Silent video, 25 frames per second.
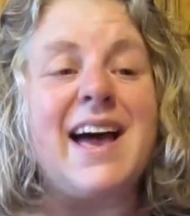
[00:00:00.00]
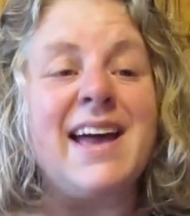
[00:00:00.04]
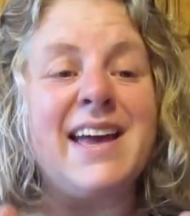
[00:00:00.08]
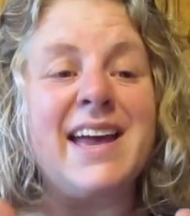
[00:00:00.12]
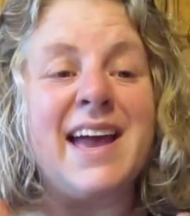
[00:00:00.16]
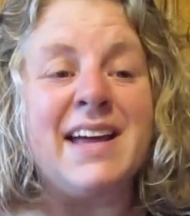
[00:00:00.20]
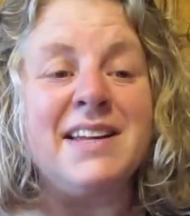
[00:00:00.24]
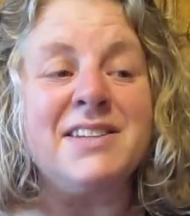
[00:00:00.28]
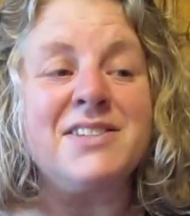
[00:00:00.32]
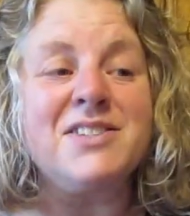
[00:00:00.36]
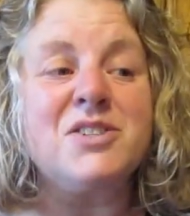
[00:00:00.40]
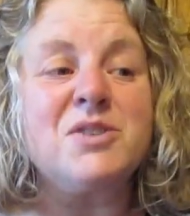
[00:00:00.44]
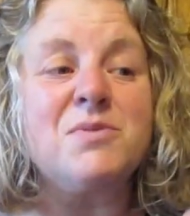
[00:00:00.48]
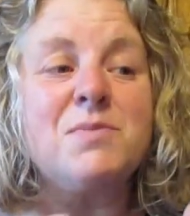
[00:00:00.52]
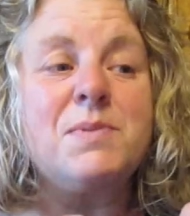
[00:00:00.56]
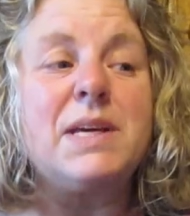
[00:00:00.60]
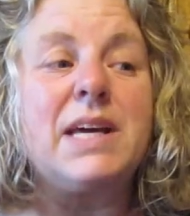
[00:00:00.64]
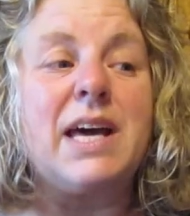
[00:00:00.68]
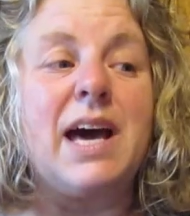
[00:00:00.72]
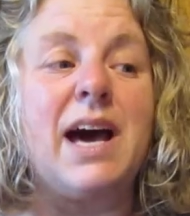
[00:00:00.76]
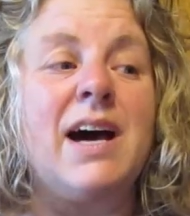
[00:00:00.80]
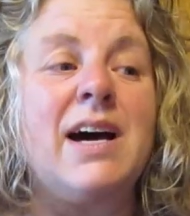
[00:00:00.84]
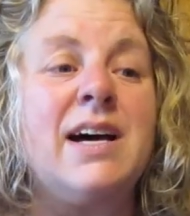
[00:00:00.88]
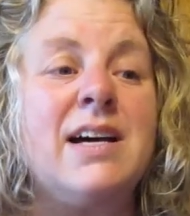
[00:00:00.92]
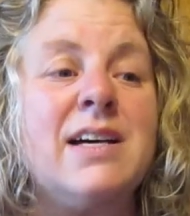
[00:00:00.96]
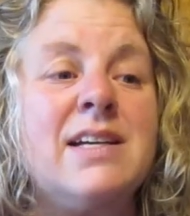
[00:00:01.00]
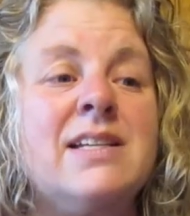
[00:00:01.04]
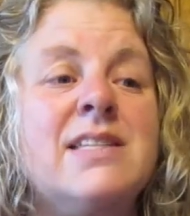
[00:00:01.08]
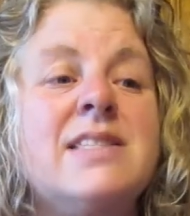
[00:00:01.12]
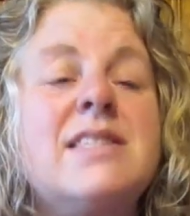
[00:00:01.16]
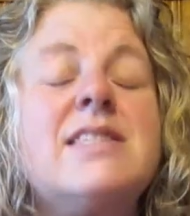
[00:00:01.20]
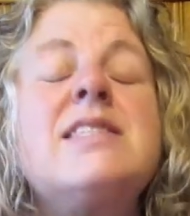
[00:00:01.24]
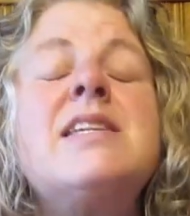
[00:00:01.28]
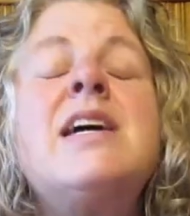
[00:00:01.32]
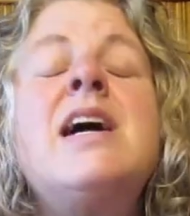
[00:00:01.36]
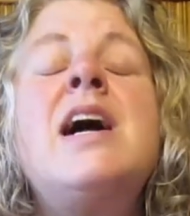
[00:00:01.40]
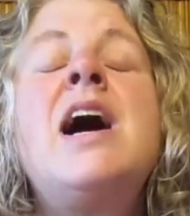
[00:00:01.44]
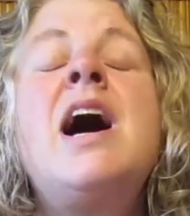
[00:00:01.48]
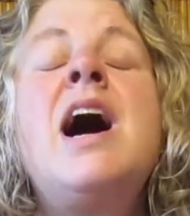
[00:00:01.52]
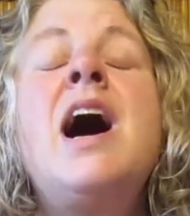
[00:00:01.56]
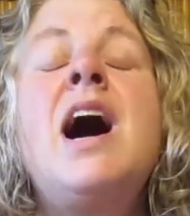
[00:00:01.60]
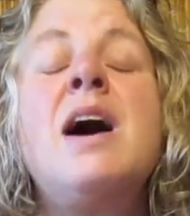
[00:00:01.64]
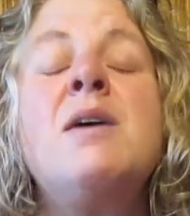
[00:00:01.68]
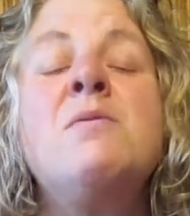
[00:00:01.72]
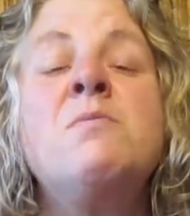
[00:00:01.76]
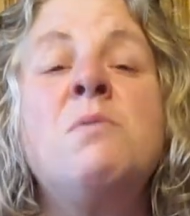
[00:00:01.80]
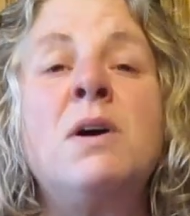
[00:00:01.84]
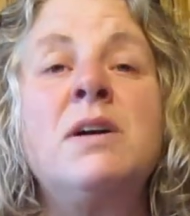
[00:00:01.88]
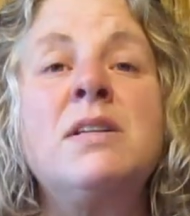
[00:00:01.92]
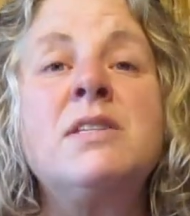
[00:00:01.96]
I enter because
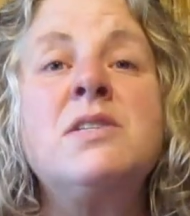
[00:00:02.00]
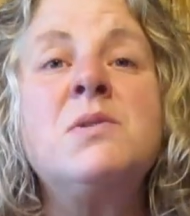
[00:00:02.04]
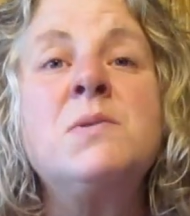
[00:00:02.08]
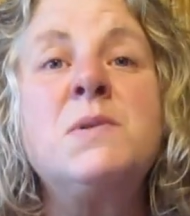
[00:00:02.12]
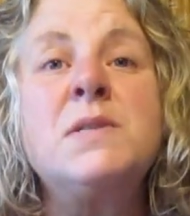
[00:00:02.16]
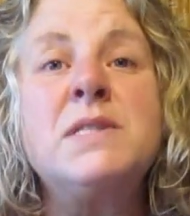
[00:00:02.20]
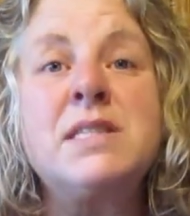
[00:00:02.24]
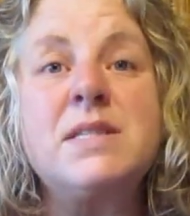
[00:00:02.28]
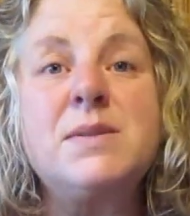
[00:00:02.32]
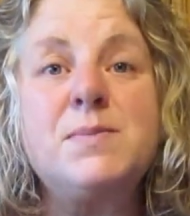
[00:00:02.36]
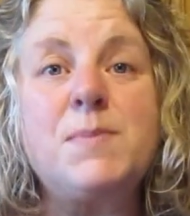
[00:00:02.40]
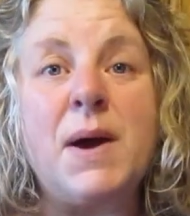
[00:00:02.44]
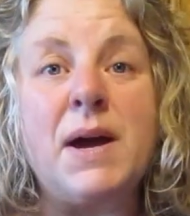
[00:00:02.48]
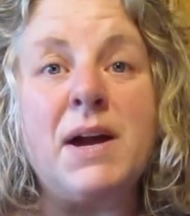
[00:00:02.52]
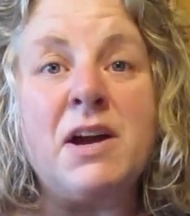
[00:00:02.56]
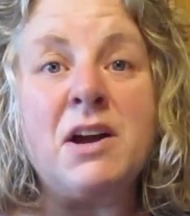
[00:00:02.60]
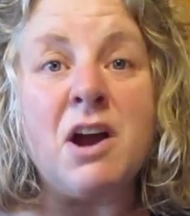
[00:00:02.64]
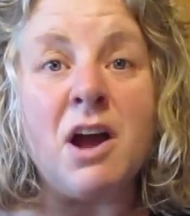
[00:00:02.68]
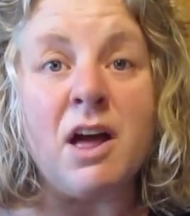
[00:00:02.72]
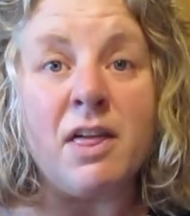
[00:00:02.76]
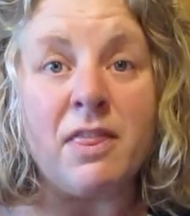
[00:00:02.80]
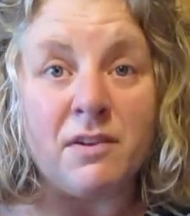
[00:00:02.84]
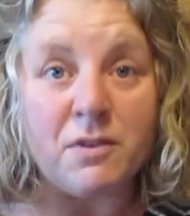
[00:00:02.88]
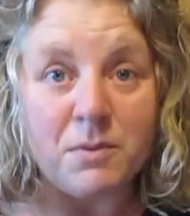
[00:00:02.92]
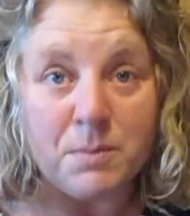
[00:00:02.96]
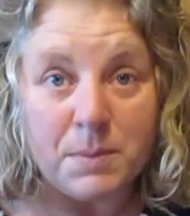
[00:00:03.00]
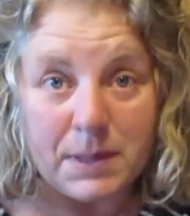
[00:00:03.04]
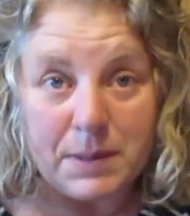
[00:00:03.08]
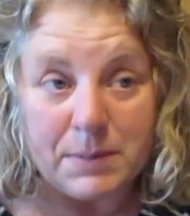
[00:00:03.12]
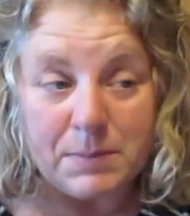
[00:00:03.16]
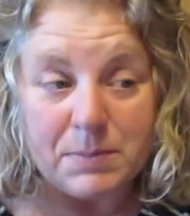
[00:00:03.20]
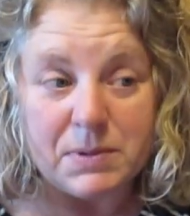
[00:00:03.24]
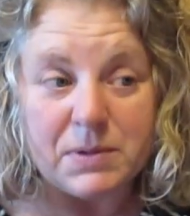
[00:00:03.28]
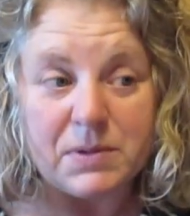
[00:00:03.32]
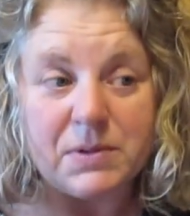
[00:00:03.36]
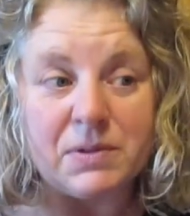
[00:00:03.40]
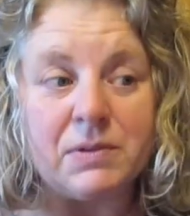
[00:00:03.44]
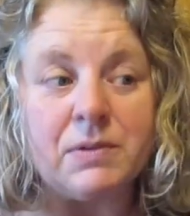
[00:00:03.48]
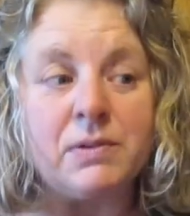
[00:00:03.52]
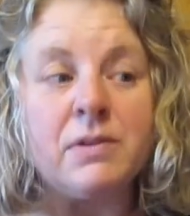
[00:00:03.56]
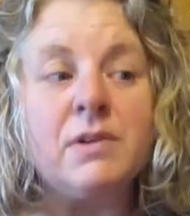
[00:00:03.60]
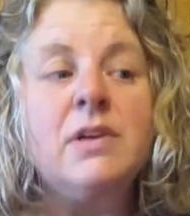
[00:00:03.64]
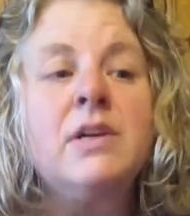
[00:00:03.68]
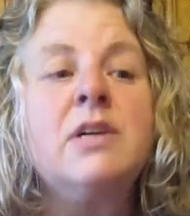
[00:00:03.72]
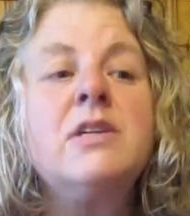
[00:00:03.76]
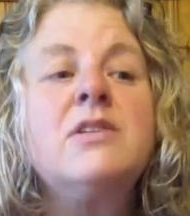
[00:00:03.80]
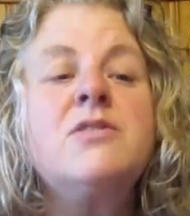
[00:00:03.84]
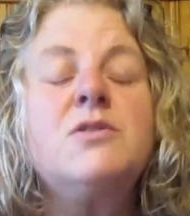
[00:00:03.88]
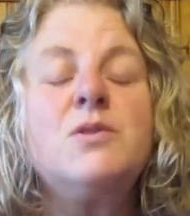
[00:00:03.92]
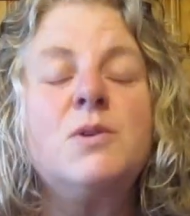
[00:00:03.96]
I want to inspire other people
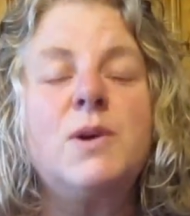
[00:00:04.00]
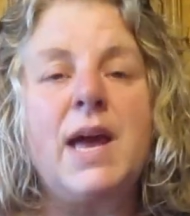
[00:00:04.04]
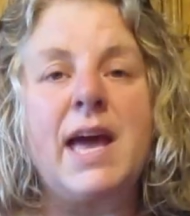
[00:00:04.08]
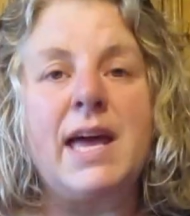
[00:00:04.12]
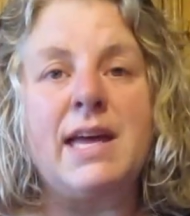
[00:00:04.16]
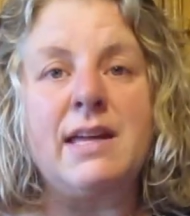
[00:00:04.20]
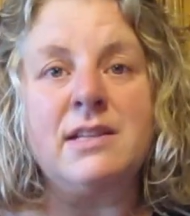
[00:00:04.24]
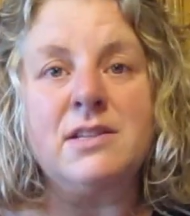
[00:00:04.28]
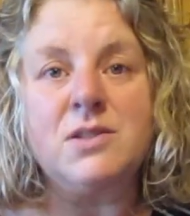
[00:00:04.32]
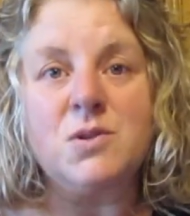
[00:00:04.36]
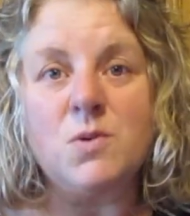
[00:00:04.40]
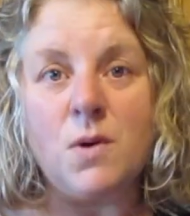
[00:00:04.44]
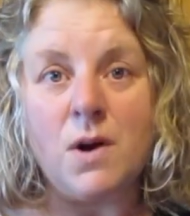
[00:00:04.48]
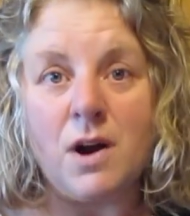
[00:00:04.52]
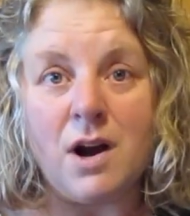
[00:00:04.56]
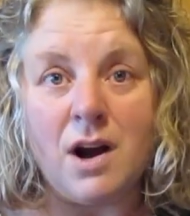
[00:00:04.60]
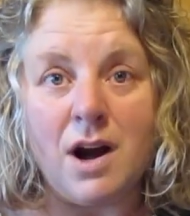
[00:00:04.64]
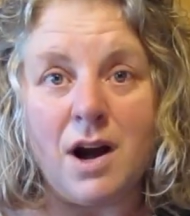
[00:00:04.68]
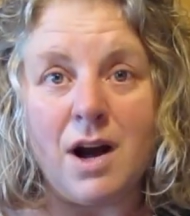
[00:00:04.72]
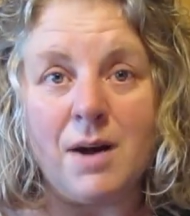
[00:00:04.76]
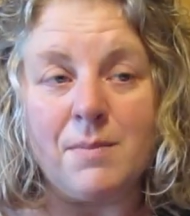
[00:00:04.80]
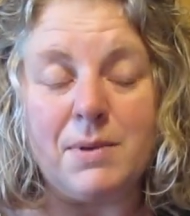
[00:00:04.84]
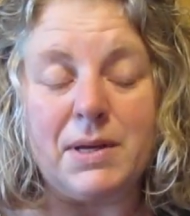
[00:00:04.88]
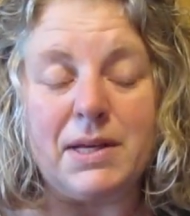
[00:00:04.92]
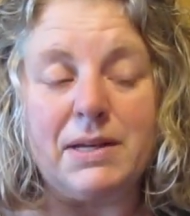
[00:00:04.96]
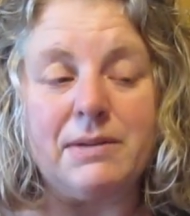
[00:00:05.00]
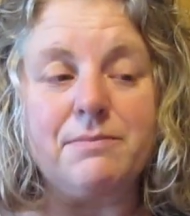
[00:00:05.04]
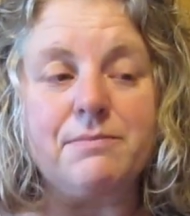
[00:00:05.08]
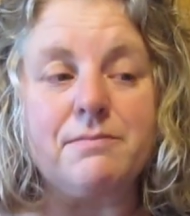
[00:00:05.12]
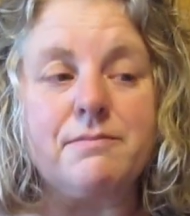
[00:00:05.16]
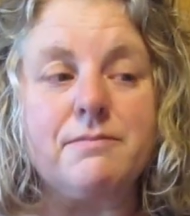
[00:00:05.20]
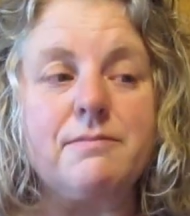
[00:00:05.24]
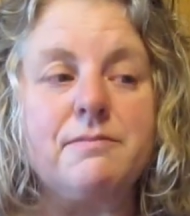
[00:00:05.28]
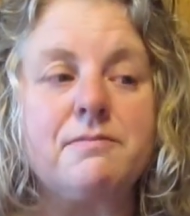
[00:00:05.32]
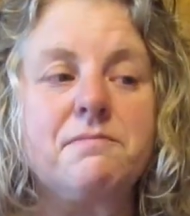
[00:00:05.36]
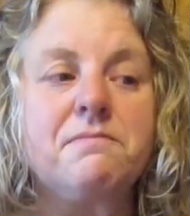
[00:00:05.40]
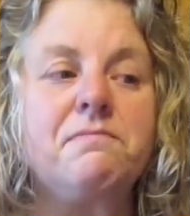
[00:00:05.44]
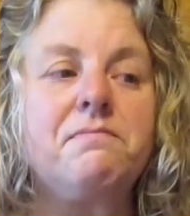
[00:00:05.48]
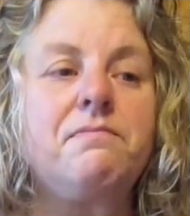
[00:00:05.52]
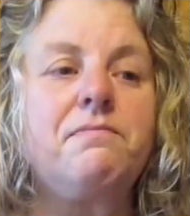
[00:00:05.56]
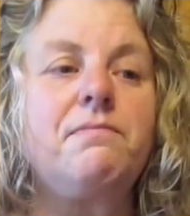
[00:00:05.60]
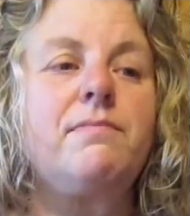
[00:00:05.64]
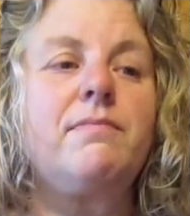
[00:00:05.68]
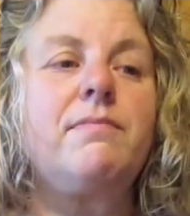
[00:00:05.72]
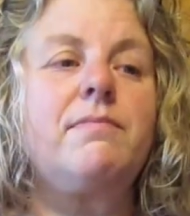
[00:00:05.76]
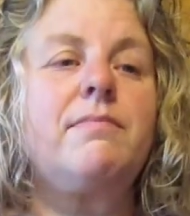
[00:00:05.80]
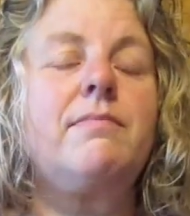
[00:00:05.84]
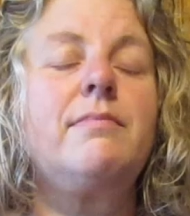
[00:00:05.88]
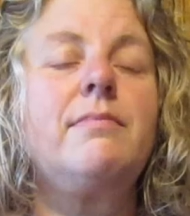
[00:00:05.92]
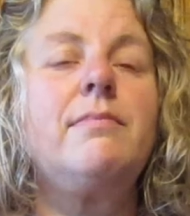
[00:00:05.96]
to get into our hobby.
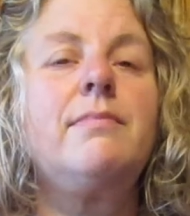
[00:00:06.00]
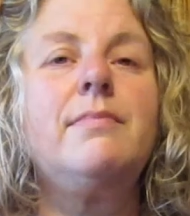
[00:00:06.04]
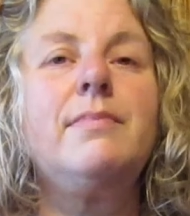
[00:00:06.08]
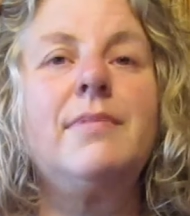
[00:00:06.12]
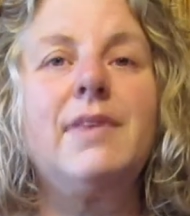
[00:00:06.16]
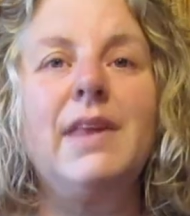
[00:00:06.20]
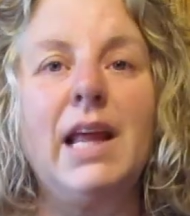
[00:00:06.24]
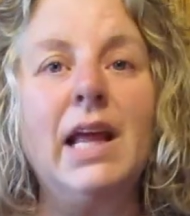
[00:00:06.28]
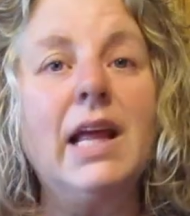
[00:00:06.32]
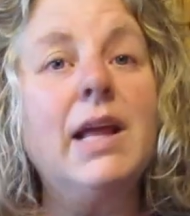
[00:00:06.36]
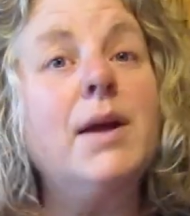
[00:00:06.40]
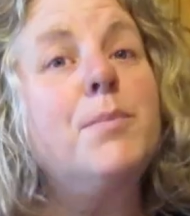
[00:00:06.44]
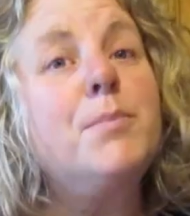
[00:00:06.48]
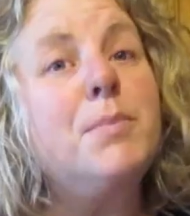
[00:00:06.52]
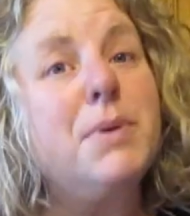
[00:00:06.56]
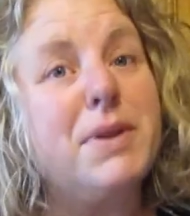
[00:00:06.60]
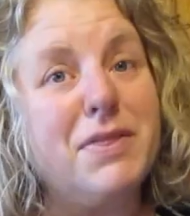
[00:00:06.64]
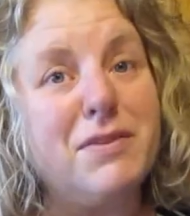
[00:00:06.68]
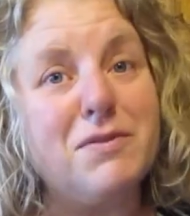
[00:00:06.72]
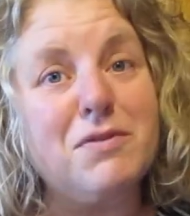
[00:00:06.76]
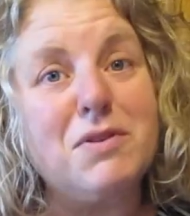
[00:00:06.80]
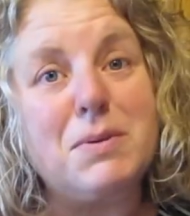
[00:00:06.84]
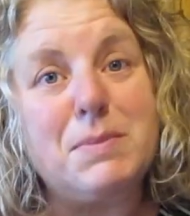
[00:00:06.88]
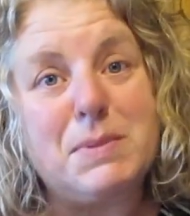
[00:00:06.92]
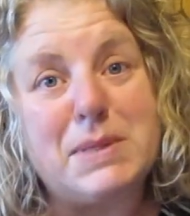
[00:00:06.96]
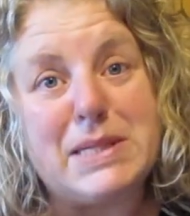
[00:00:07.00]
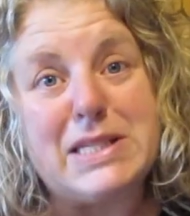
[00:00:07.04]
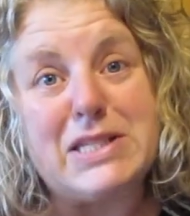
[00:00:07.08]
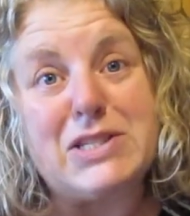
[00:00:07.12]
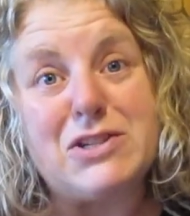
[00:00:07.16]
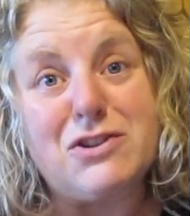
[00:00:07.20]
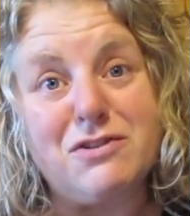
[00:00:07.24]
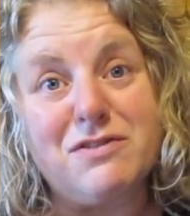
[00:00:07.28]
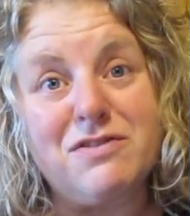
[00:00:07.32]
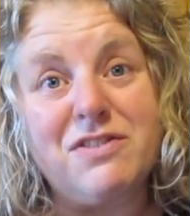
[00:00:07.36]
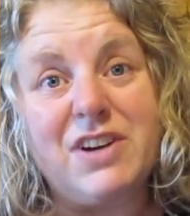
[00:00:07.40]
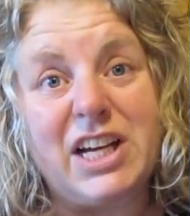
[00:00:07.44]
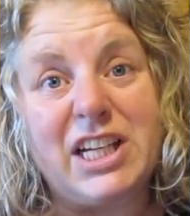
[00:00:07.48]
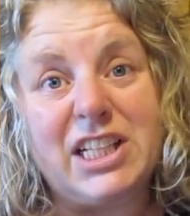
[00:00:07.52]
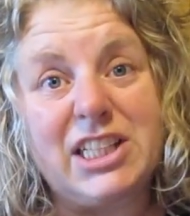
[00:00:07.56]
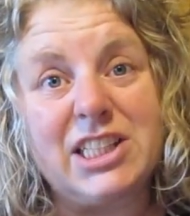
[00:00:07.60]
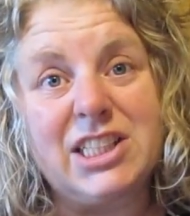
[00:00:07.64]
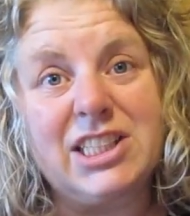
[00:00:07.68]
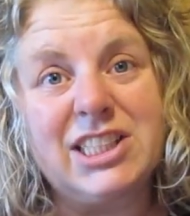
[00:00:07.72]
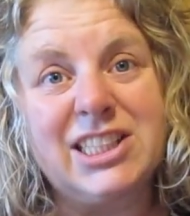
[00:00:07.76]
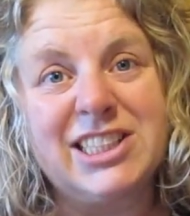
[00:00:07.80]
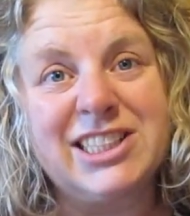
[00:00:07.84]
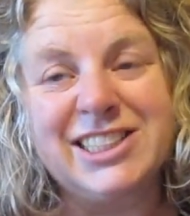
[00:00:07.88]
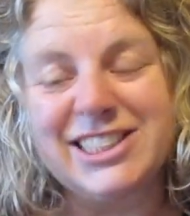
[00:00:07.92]
But the ribbons are fun.